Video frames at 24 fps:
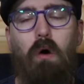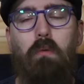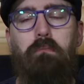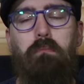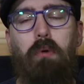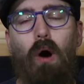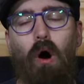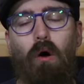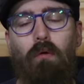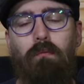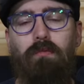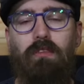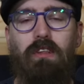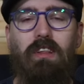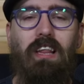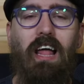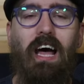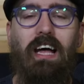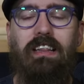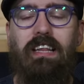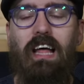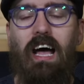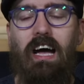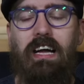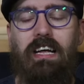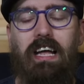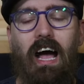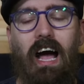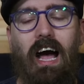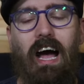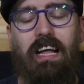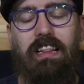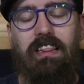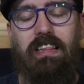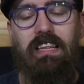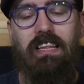But last night
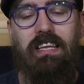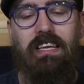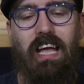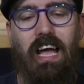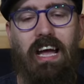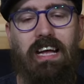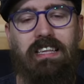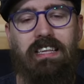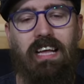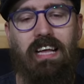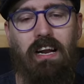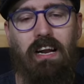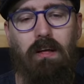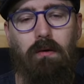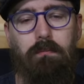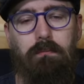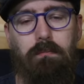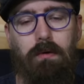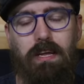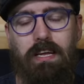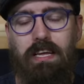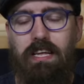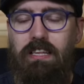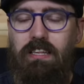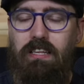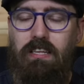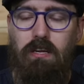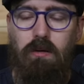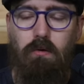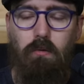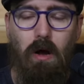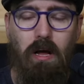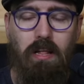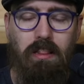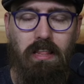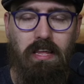after the game Danny was speaking
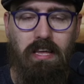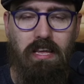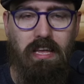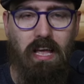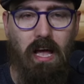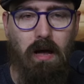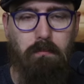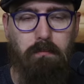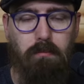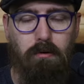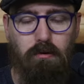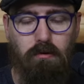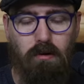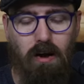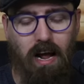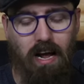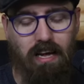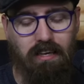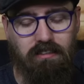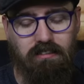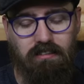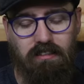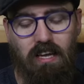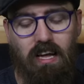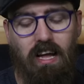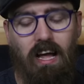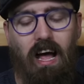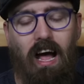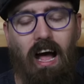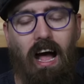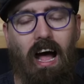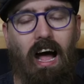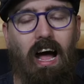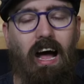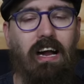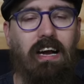to the press
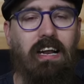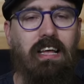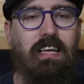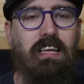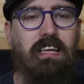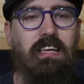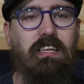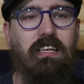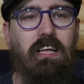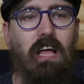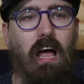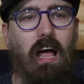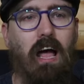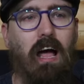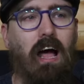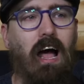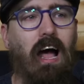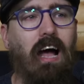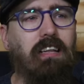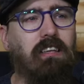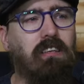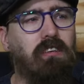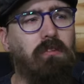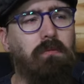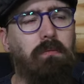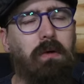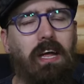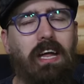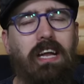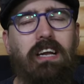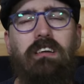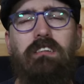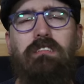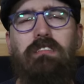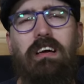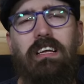and he had some
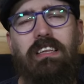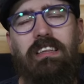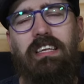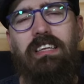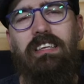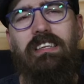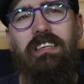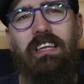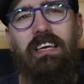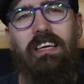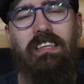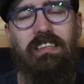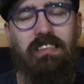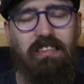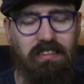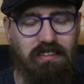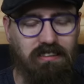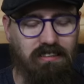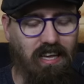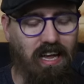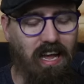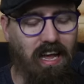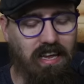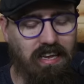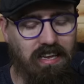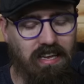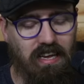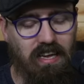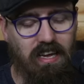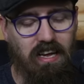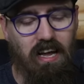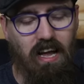interesting things to say